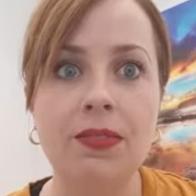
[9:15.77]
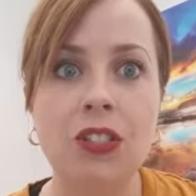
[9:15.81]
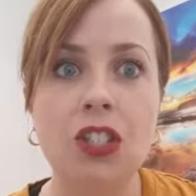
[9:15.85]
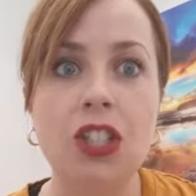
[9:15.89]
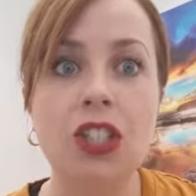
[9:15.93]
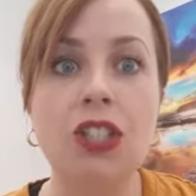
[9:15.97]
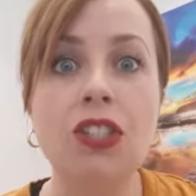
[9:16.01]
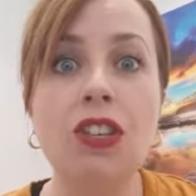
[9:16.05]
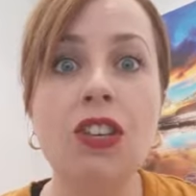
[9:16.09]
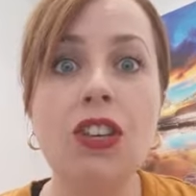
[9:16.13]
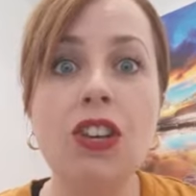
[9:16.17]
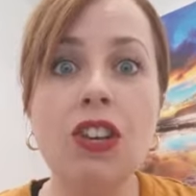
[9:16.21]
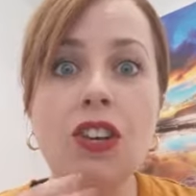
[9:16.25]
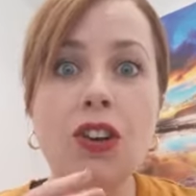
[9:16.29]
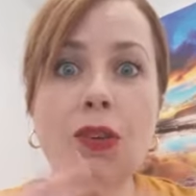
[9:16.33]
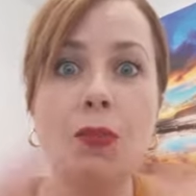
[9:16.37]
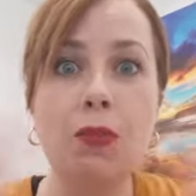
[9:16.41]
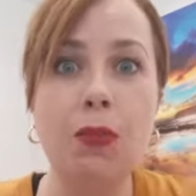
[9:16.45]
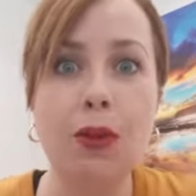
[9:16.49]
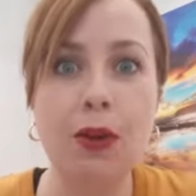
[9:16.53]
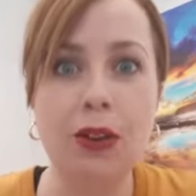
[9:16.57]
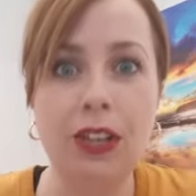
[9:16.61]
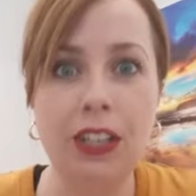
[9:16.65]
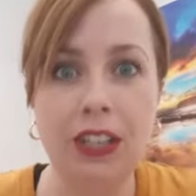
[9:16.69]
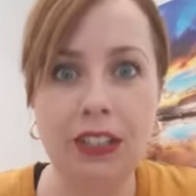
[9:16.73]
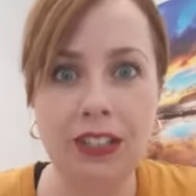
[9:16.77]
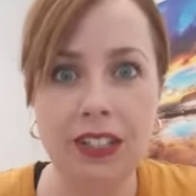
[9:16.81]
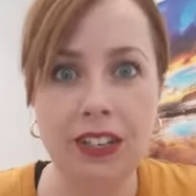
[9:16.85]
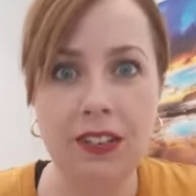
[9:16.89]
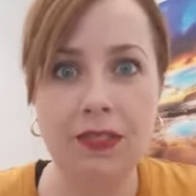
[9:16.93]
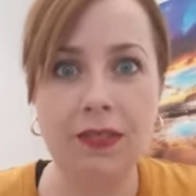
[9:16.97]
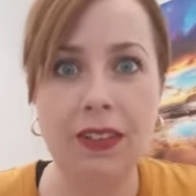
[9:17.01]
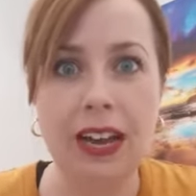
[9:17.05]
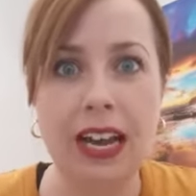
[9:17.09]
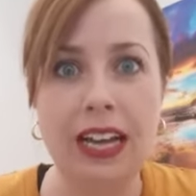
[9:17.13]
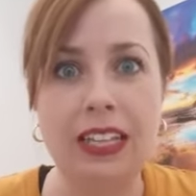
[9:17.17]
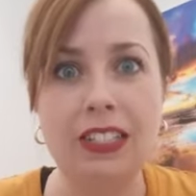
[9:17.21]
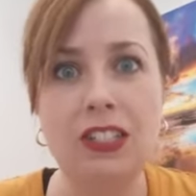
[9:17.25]
Just so you're not burning
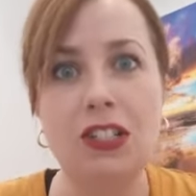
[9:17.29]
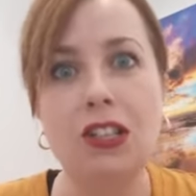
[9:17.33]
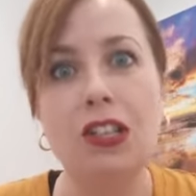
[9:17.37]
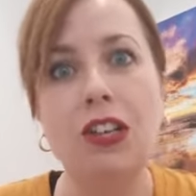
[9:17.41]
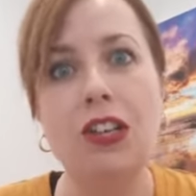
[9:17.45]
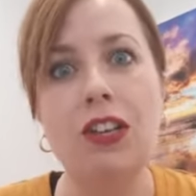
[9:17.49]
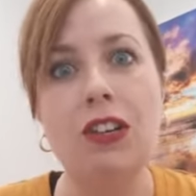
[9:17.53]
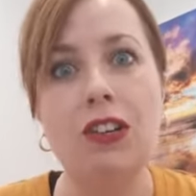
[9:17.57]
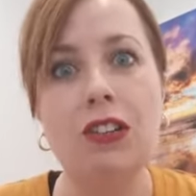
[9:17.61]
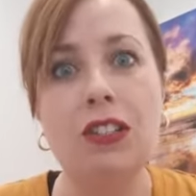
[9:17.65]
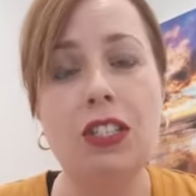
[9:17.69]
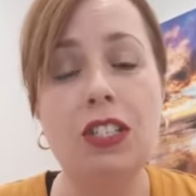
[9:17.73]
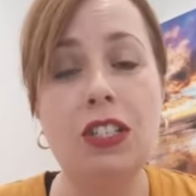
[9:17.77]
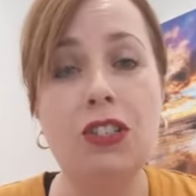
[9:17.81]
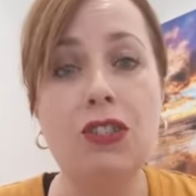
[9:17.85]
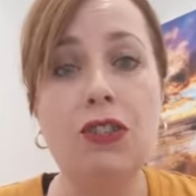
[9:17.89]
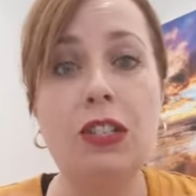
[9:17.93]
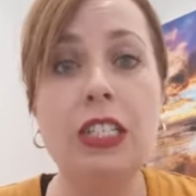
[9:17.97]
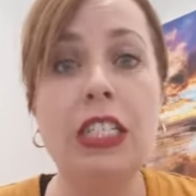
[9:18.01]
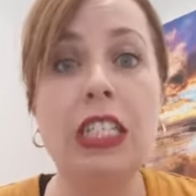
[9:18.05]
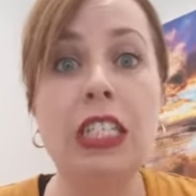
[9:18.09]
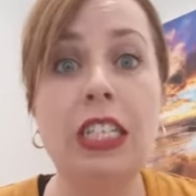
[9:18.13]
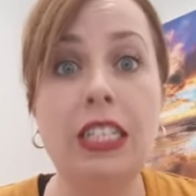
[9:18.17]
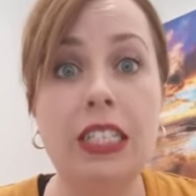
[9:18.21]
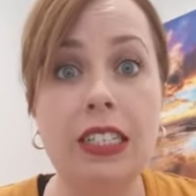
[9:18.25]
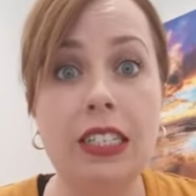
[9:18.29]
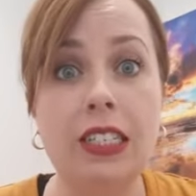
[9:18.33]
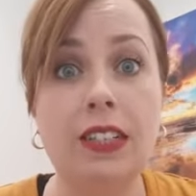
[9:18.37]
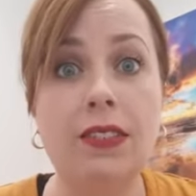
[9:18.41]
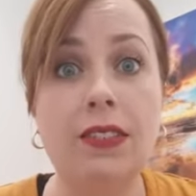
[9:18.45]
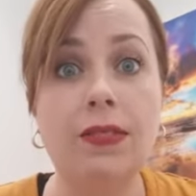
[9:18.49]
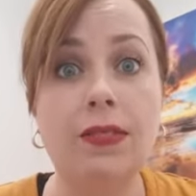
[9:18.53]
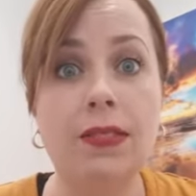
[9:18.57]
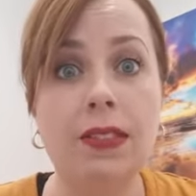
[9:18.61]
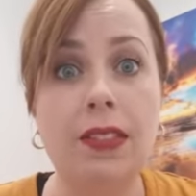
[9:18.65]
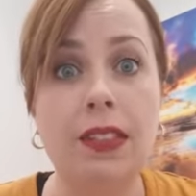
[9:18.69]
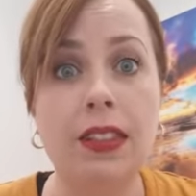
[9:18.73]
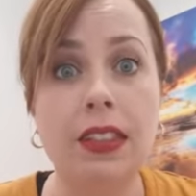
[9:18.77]
yourself out, so that you're not stretching
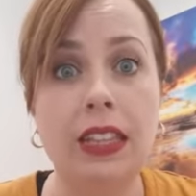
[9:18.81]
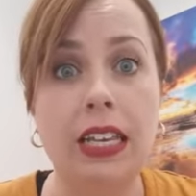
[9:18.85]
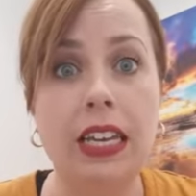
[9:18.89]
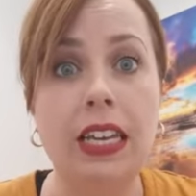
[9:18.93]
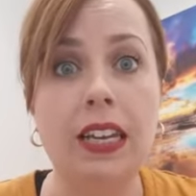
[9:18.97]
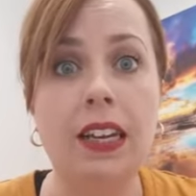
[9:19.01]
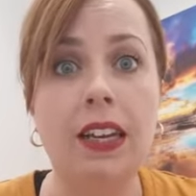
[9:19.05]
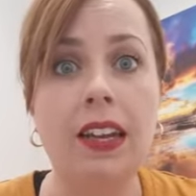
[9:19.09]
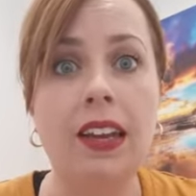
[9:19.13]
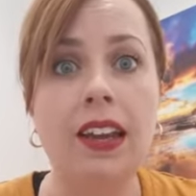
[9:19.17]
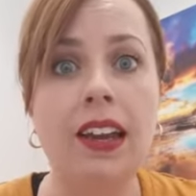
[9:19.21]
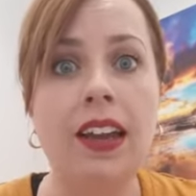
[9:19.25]
yourself thin.